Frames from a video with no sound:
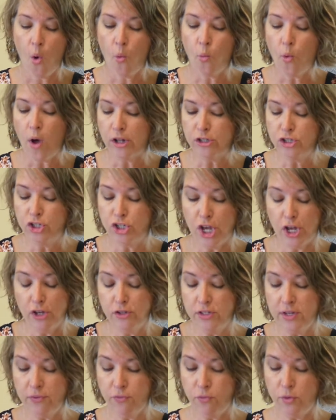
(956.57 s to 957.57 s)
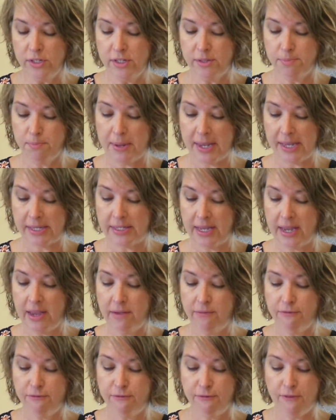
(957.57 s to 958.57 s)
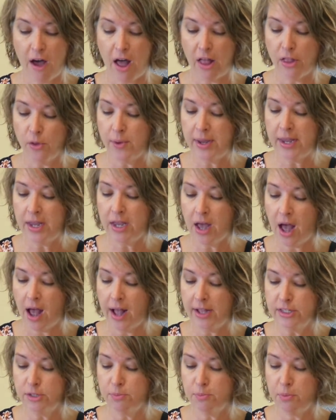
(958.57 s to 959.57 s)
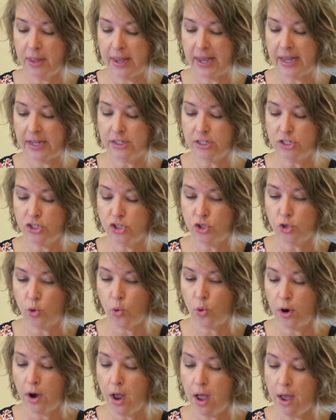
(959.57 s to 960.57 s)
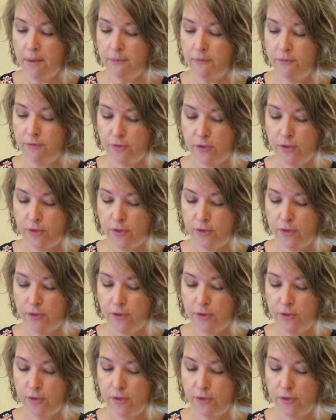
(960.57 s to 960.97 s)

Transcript: While Joseph was busy following God's plan to store up